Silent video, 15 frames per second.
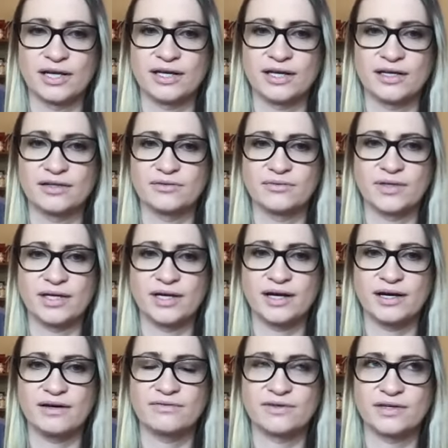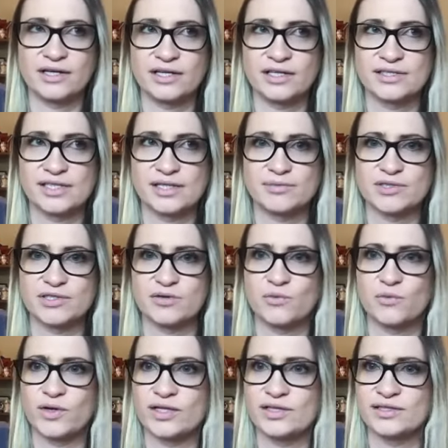And we have our exam is on
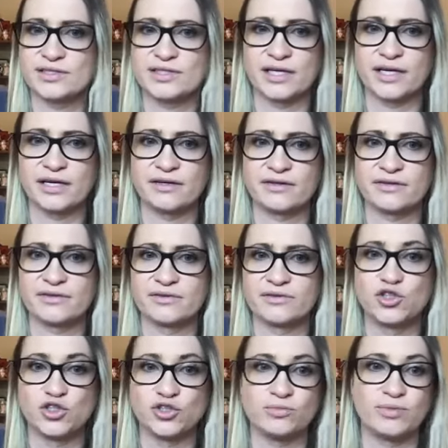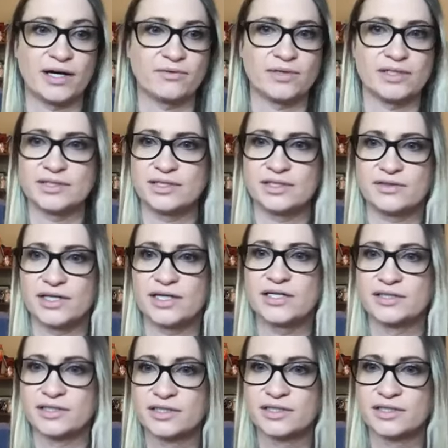Wednesday, due by Wednesday, right?